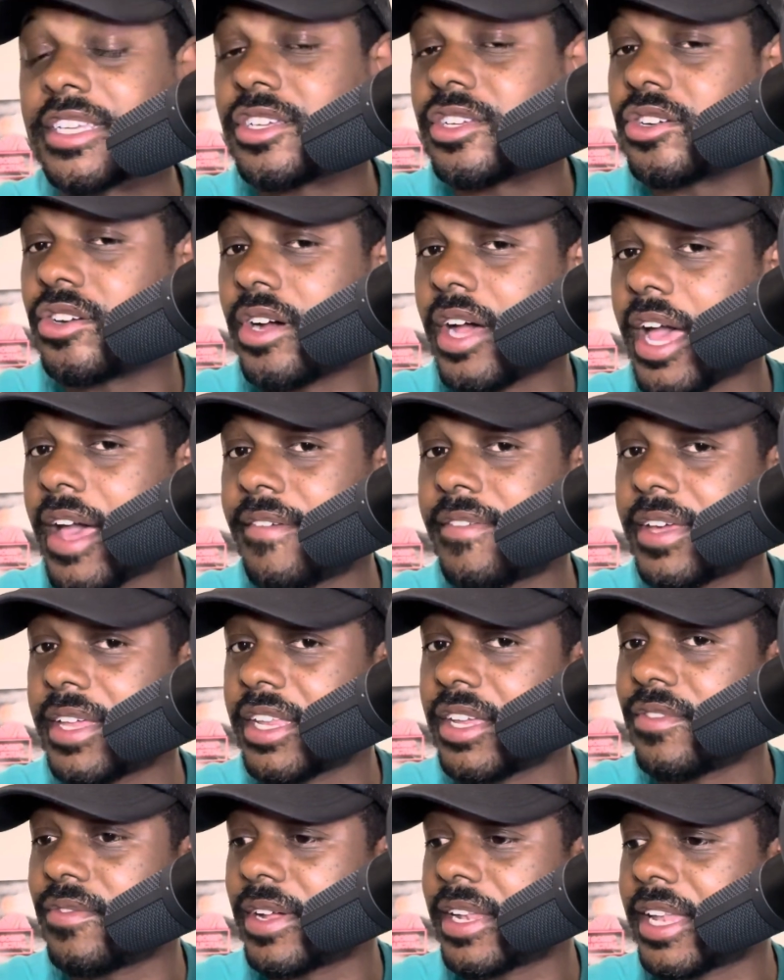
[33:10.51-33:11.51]
You don't have
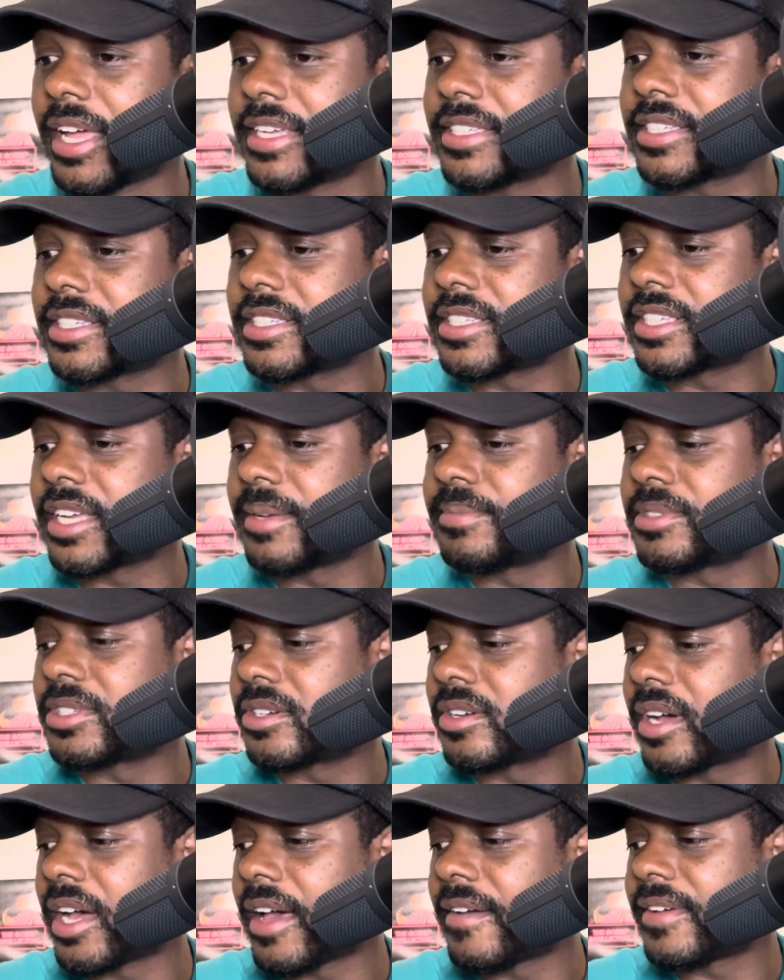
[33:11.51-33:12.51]
any relationships. You
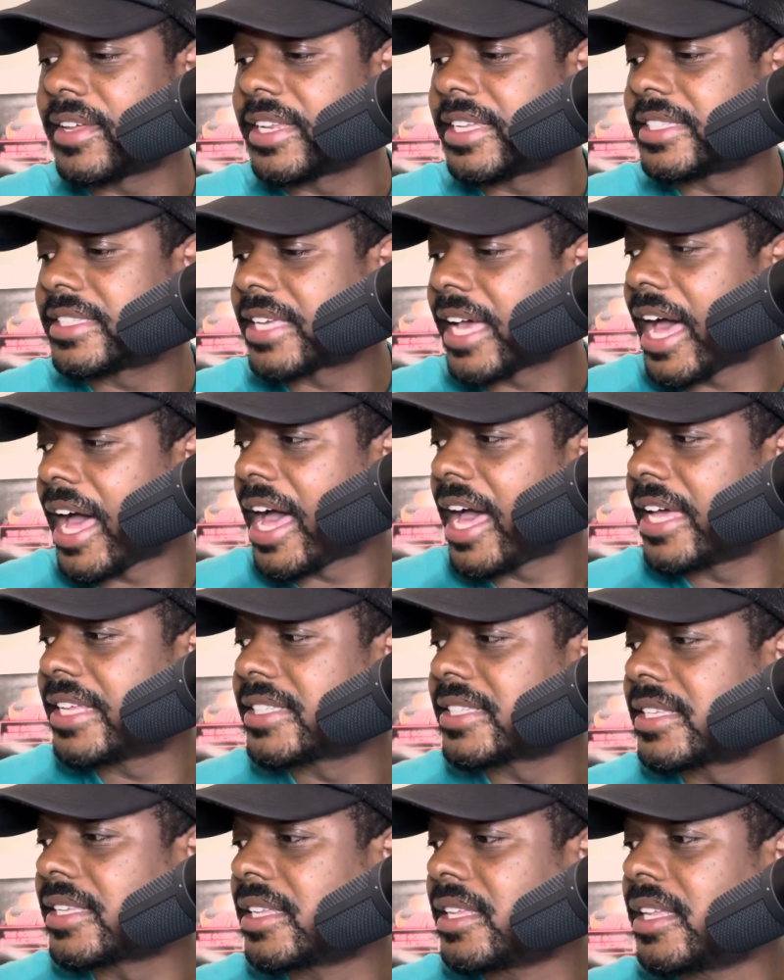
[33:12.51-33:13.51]
don't have any
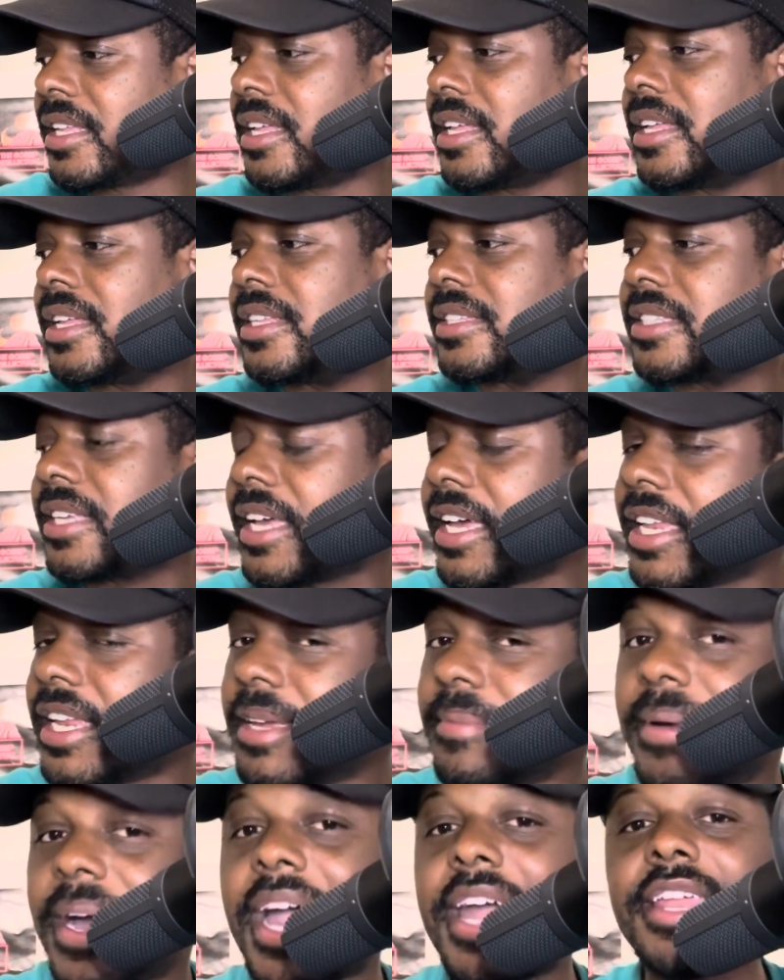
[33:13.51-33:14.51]
ties to
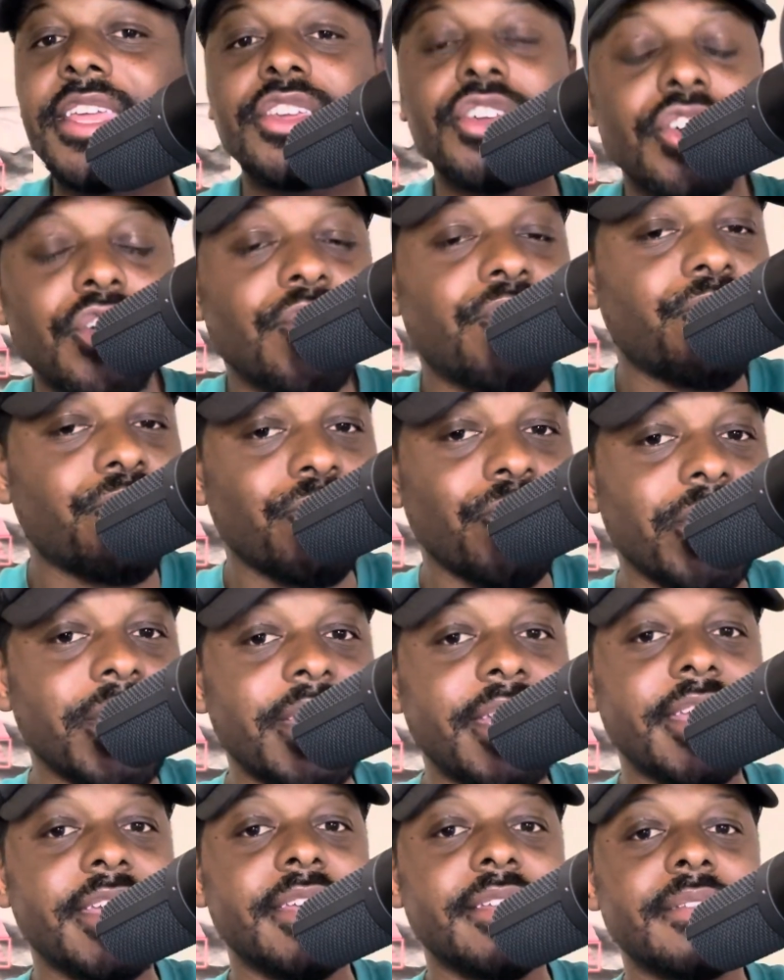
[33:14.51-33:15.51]
anybody. You're
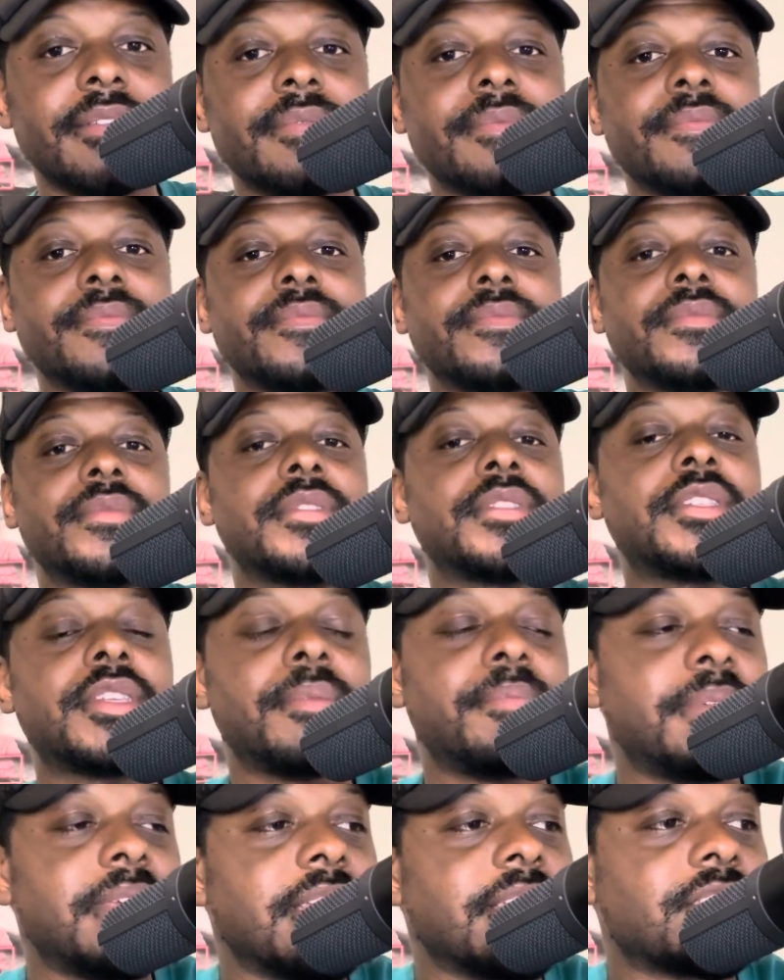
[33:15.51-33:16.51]
free to
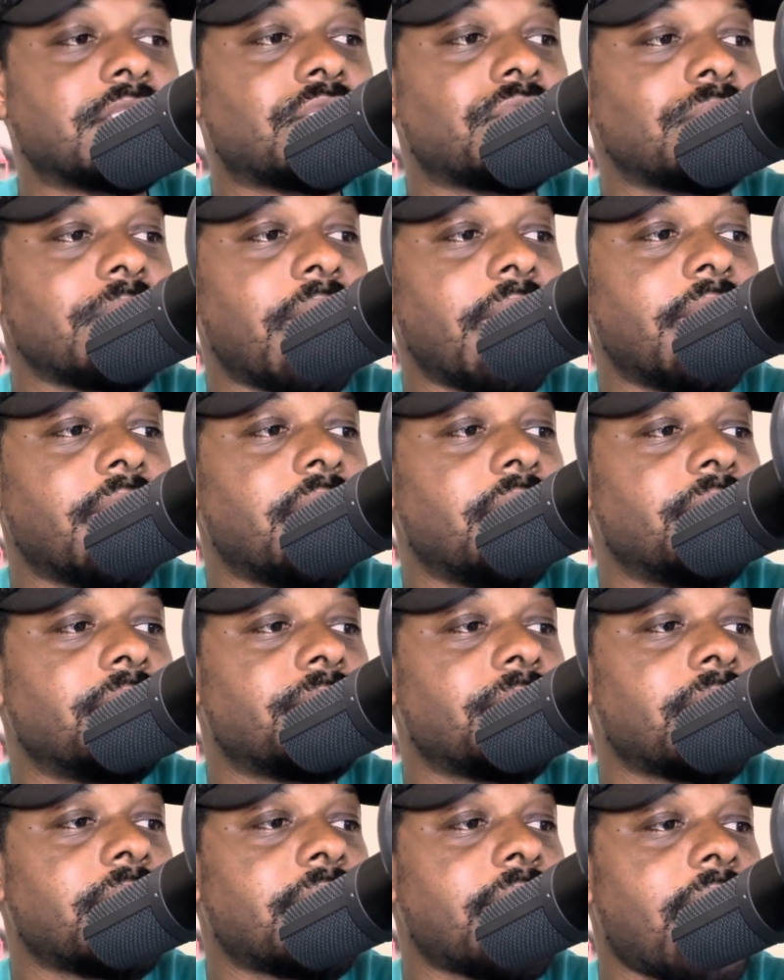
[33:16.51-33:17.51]
be as creative
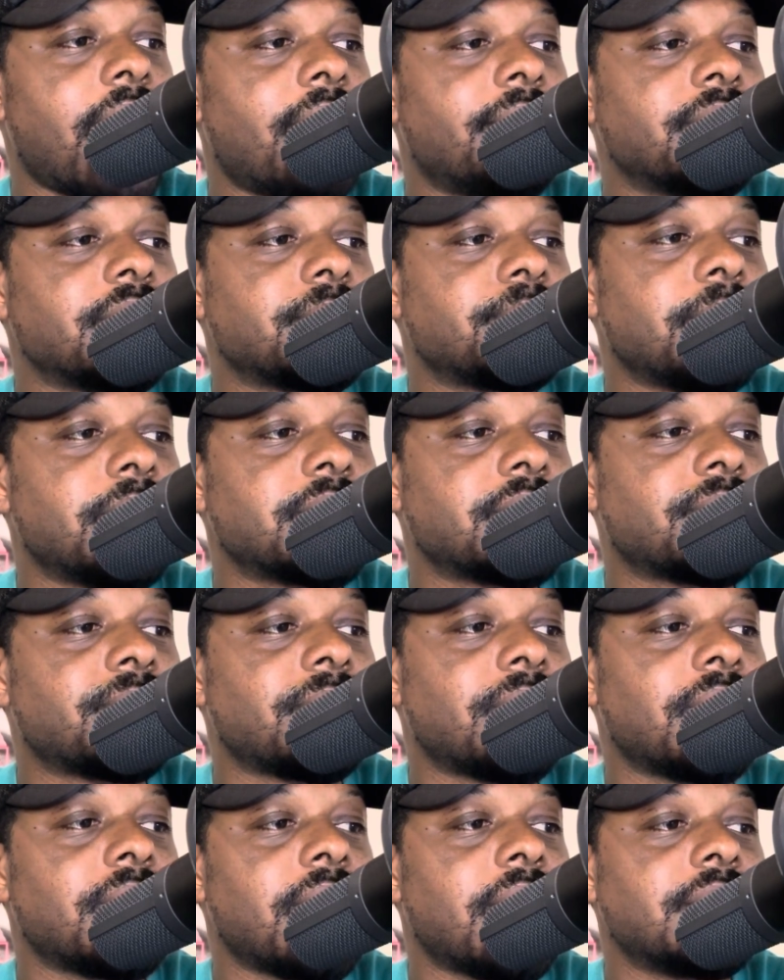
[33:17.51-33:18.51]
and have as much
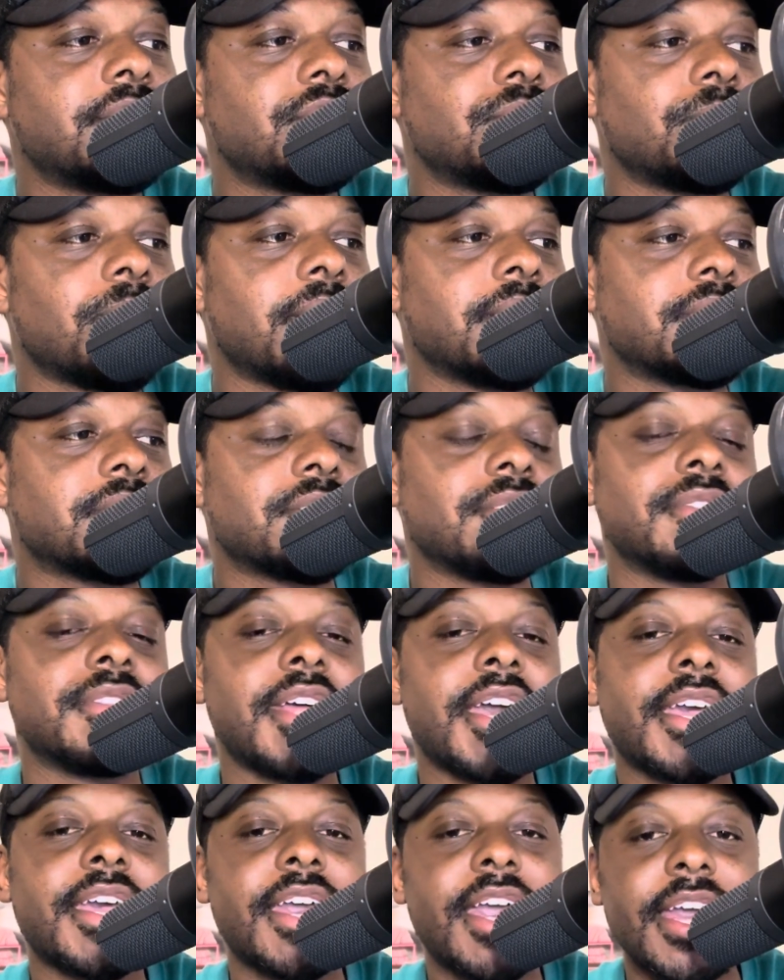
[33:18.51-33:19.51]
fun as you want. So
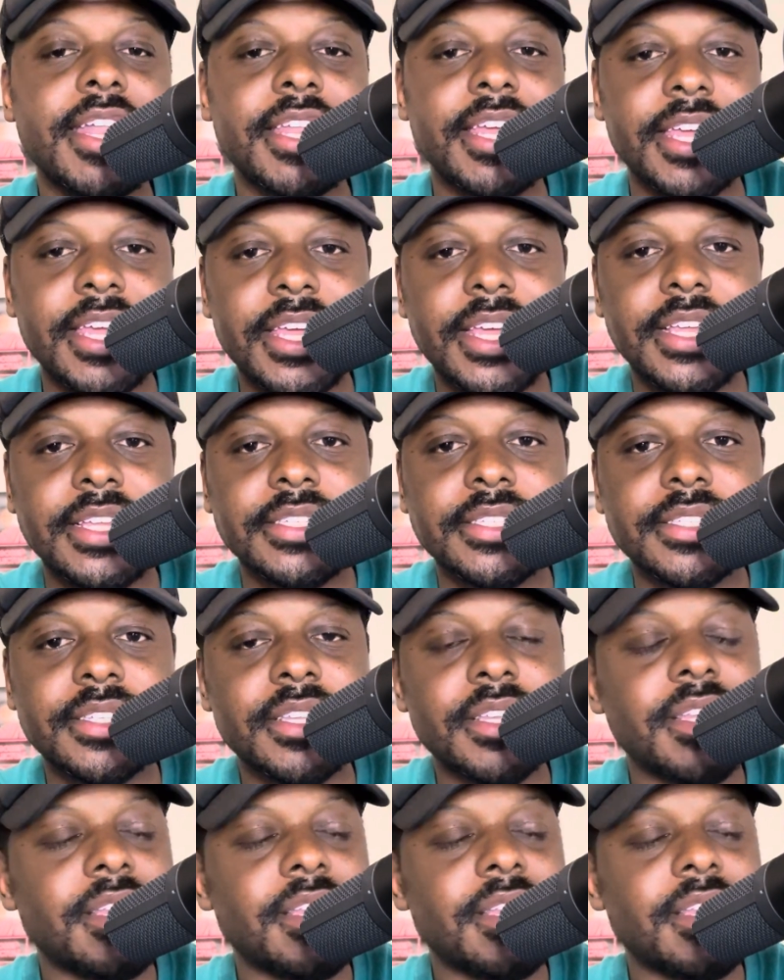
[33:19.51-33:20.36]
that kind of is